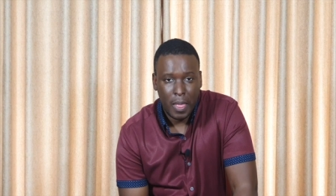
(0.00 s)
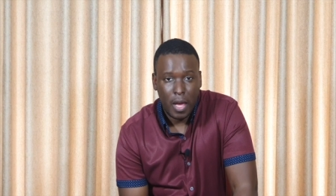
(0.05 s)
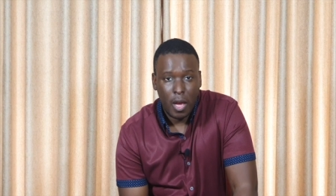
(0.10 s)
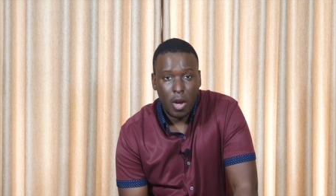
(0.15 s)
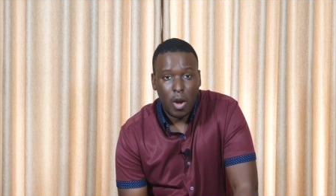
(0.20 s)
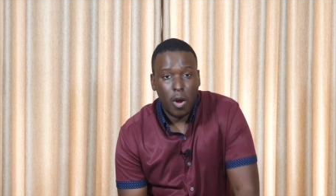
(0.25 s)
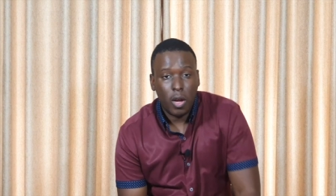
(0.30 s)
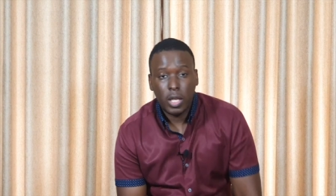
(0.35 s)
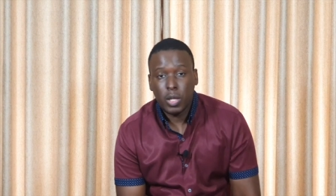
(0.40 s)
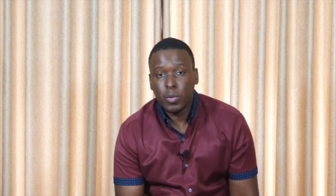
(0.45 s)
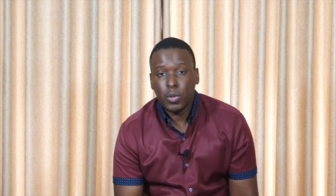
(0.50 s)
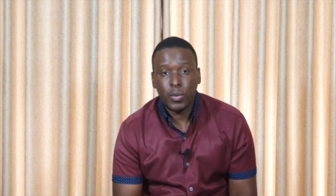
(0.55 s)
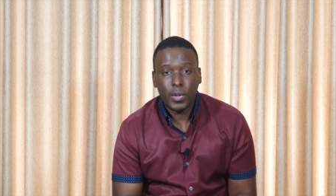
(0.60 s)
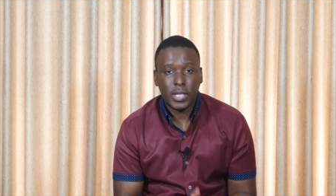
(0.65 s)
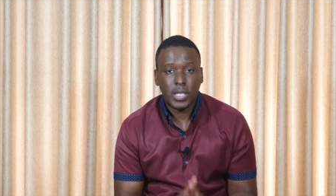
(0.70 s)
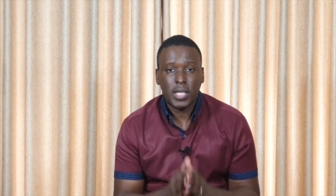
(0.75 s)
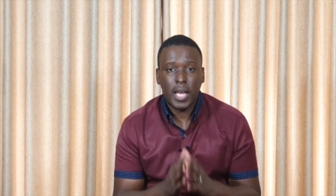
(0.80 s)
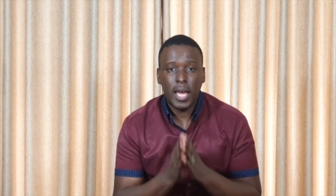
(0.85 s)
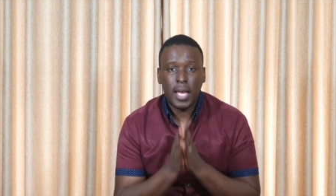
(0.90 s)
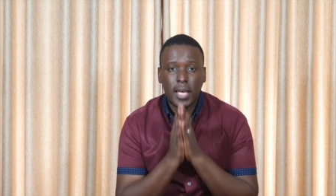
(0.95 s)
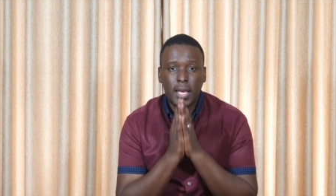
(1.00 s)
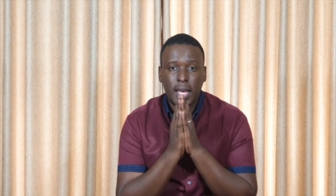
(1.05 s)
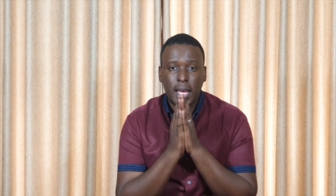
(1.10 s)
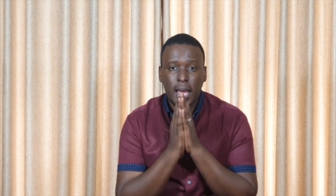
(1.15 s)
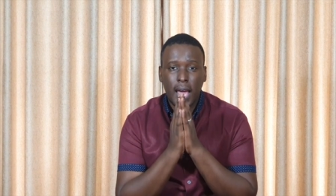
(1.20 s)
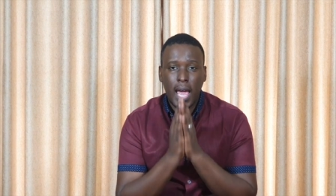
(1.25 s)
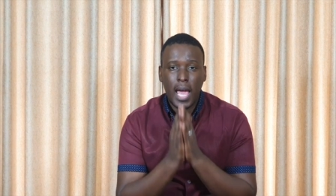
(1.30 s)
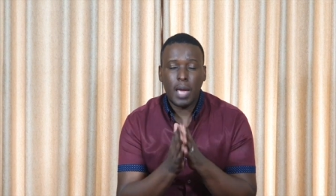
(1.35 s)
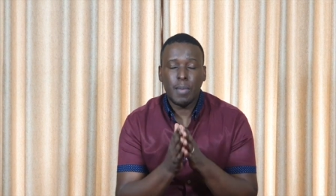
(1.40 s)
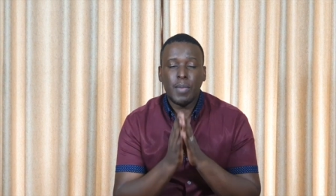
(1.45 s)
Hollywood was taking
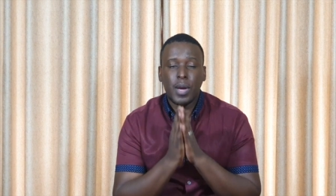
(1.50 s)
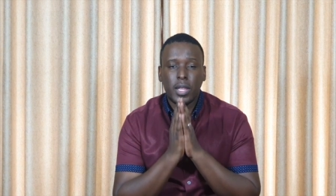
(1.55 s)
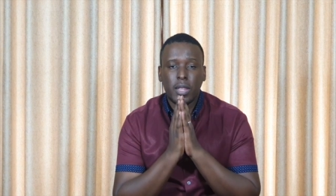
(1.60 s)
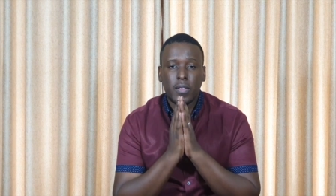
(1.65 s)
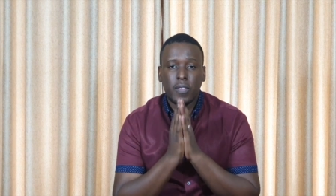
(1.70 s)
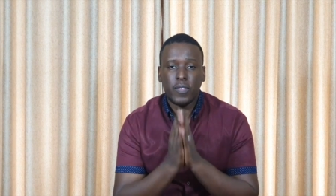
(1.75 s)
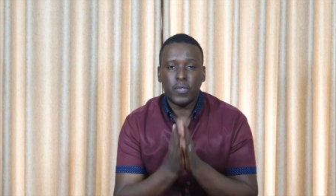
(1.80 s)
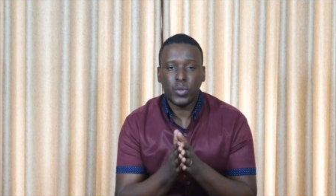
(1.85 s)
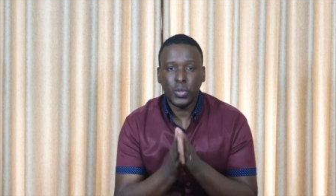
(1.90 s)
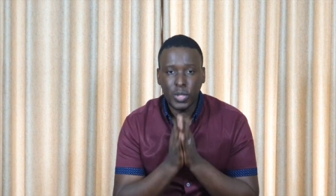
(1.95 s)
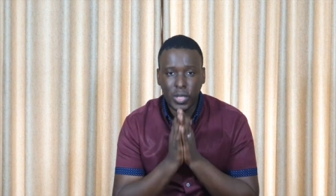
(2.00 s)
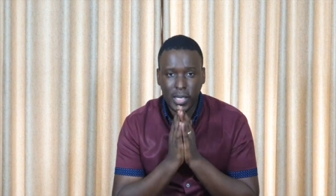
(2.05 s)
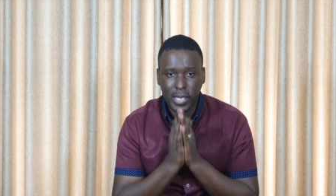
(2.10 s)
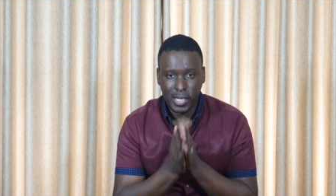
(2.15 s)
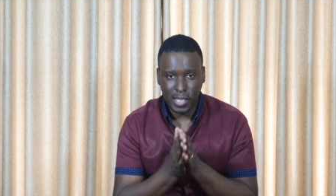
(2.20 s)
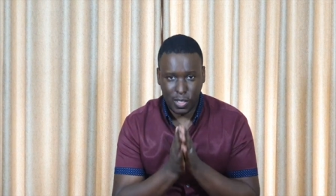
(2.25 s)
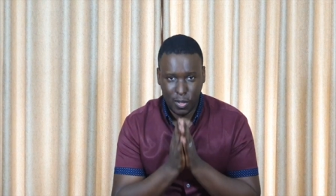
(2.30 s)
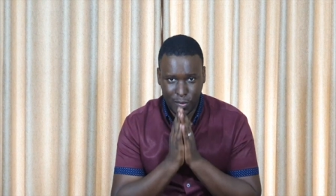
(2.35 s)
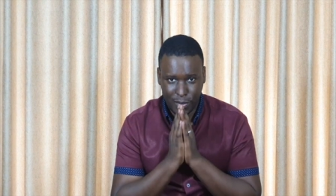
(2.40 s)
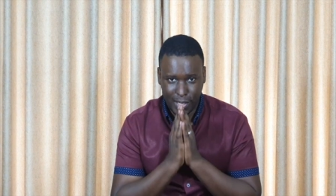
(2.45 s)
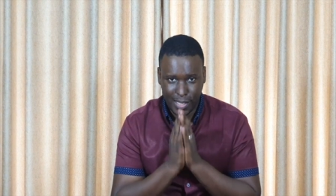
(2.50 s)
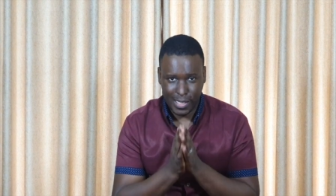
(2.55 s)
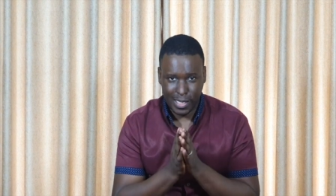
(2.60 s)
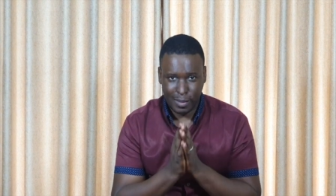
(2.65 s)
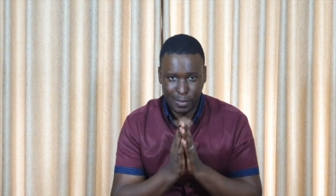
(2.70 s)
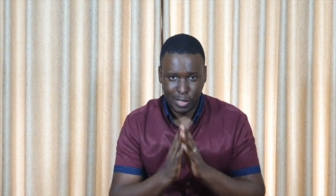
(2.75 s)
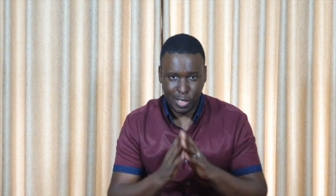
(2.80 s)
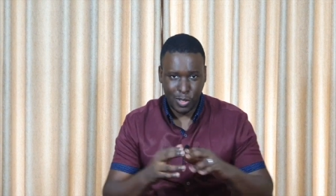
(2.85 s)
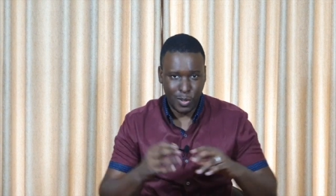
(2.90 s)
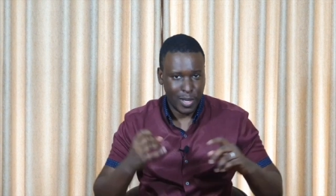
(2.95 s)
aim at the full list of
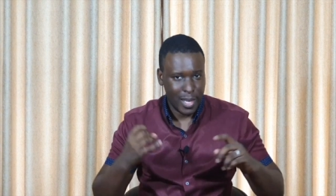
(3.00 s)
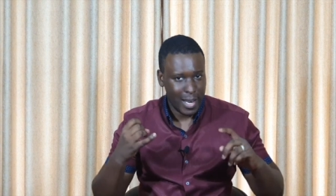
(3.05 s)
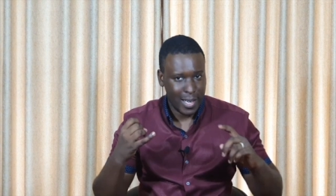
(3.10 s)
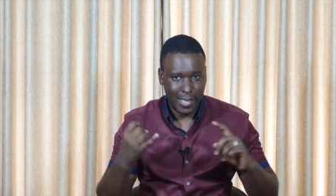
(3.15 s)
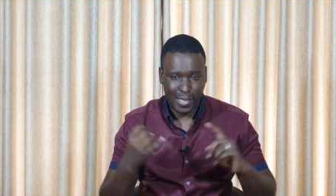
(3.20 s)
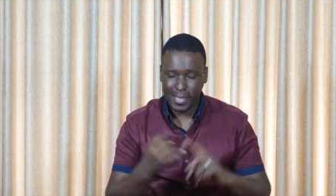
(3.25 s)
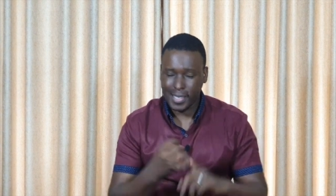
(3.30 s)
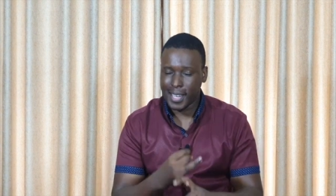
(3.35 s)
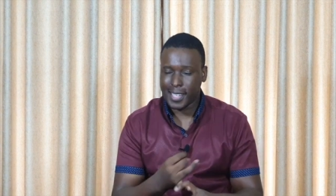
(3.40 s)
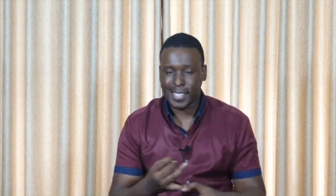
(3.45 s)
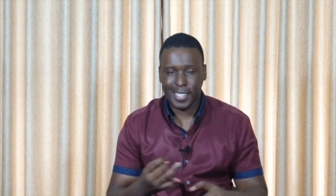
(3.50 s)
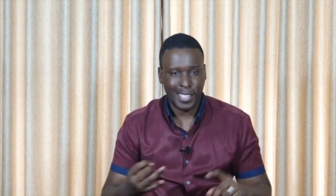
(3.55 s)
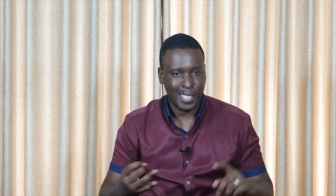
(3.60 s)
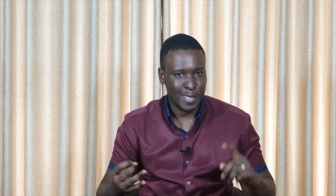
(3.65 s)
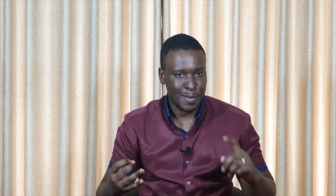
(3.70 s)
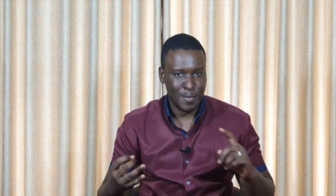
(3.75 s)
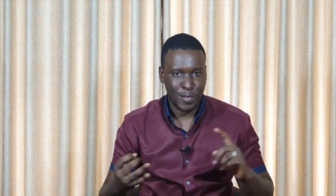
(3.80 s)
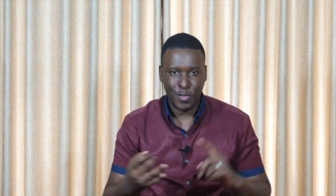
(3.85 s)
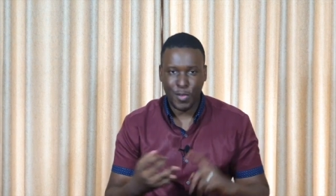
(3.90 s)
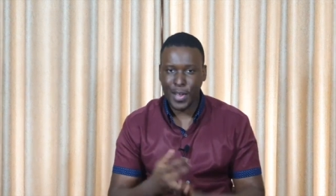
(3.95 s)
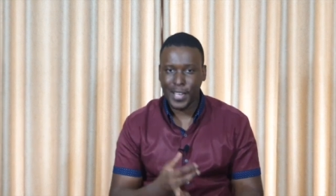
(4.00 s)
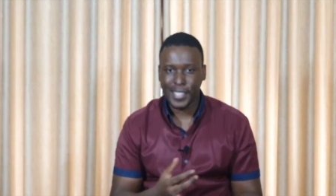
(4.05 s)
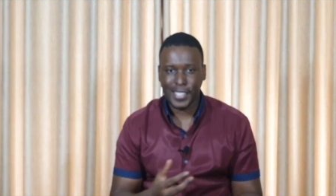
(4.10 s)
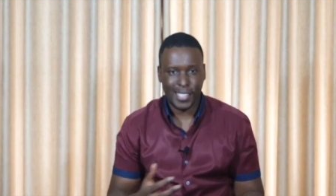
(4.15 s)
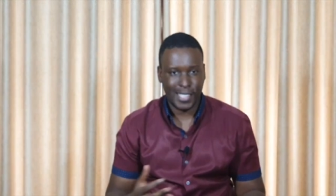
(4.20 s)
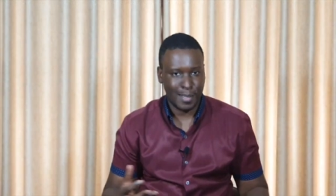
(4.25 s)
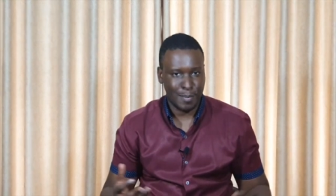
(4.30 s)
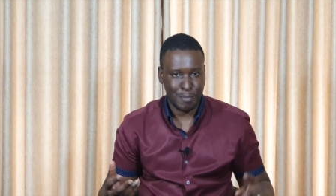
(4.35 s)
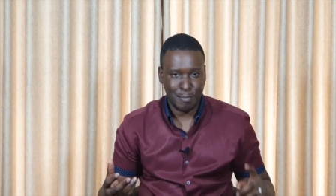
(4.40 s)
isms, so that is sexism, racism,